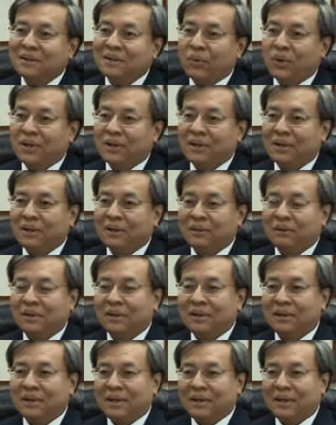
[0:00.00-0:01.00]
whether
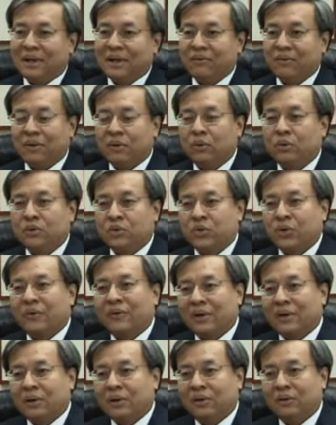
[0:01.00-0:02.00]
they have a good
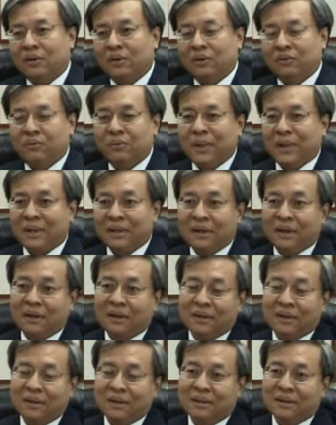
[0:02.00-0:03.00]
track record of
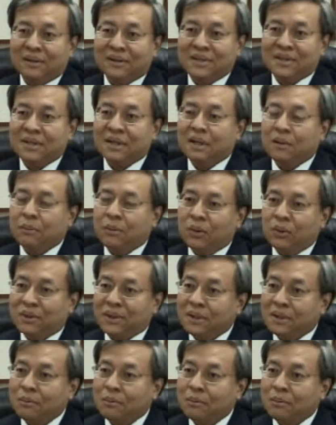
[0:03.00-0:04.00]
maintaining a stable
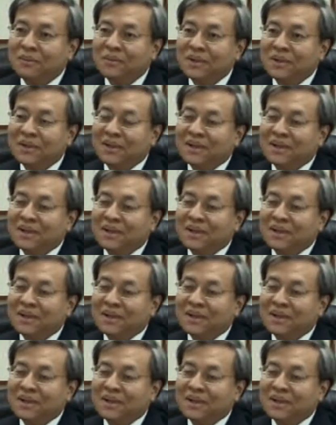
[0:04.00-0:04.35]
team,